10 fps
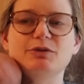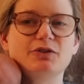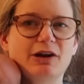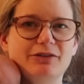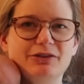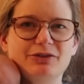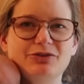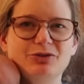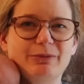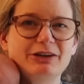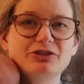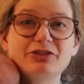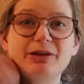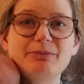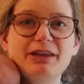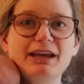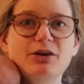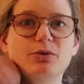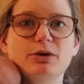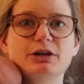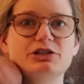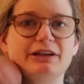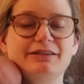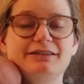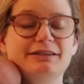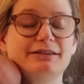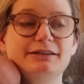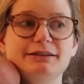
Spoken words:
moved around a little too much or something, or just,